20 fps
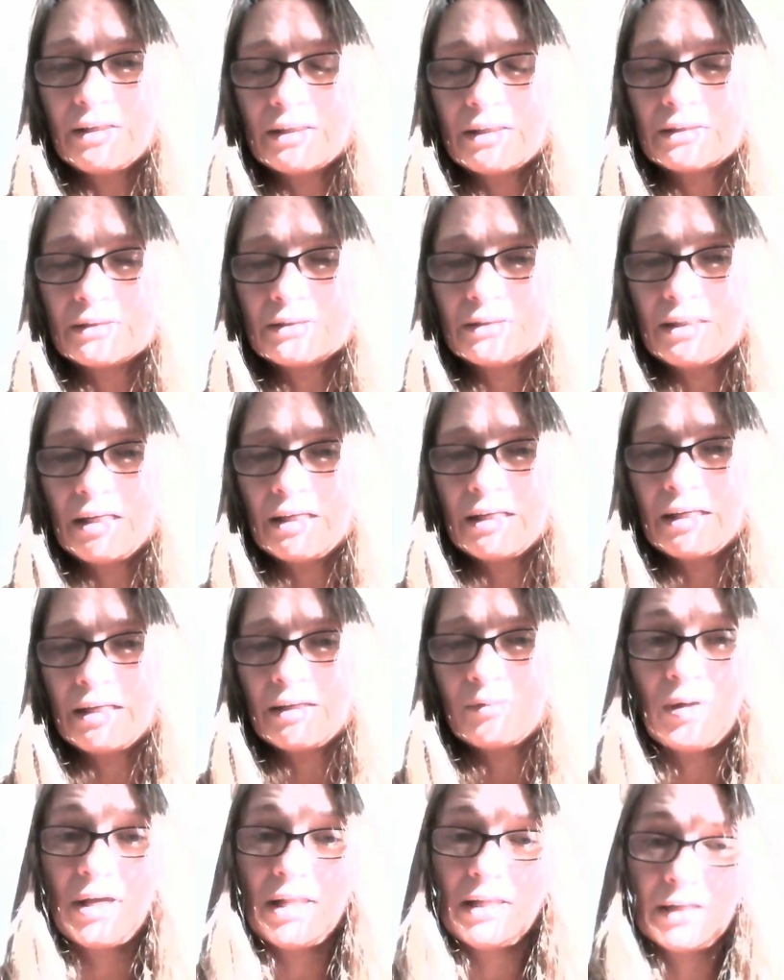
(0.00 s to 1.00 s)
and
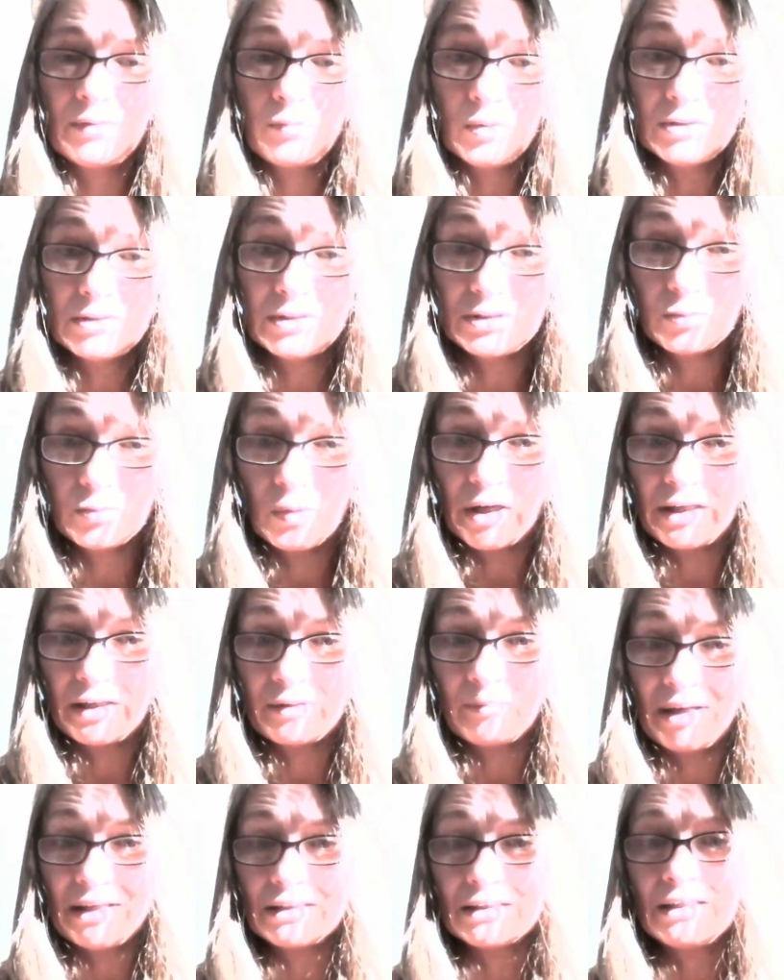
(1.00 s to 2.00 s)
I wanted to work
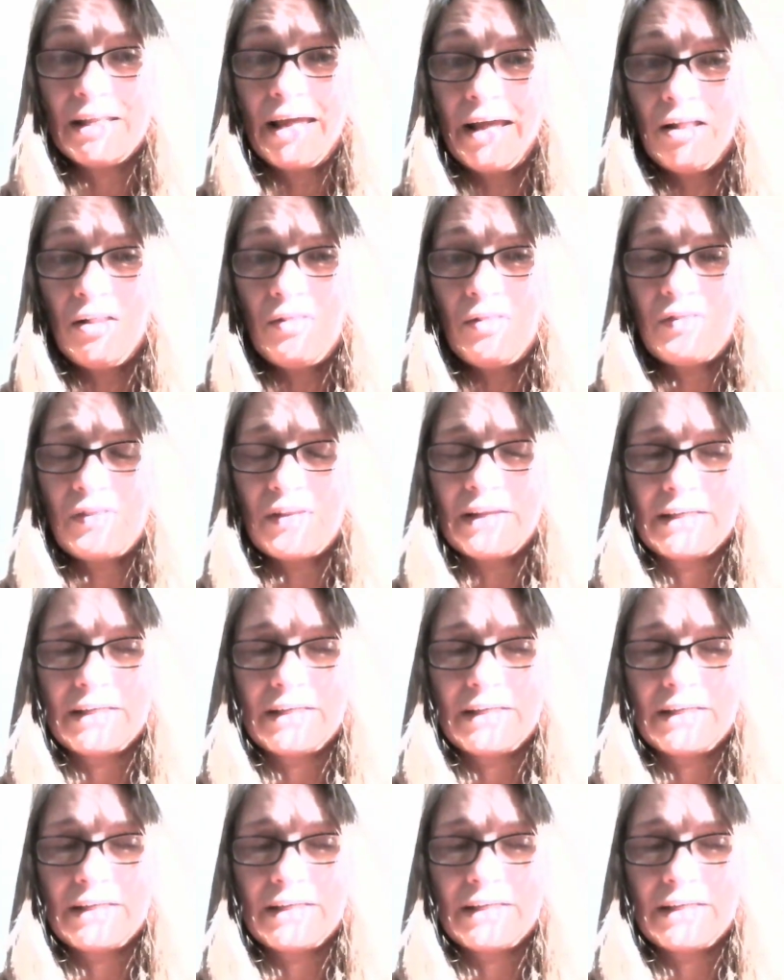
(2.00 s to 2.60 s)
in mental health.